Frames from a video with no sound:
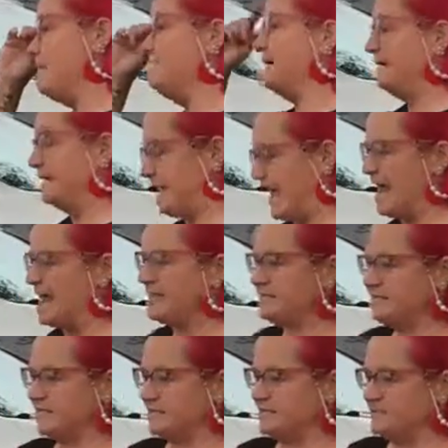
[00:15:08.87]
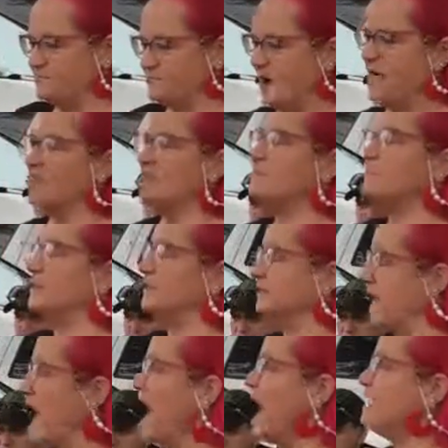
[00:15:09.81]
and began to develop a
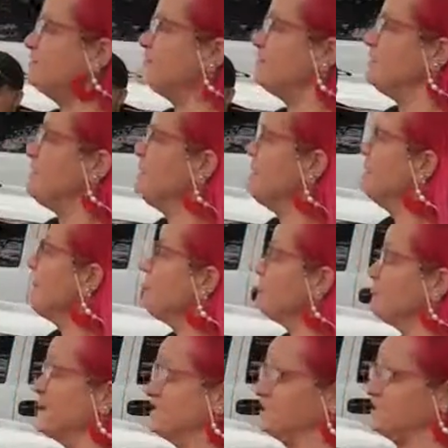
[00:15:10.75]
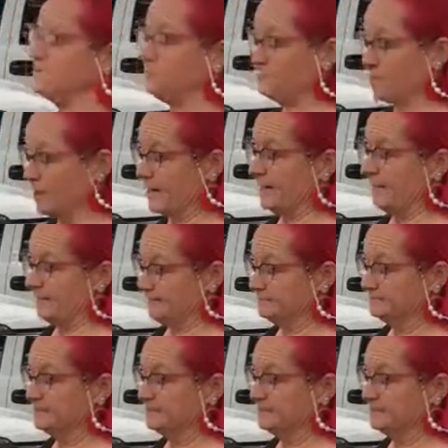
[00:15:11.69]
life that's free.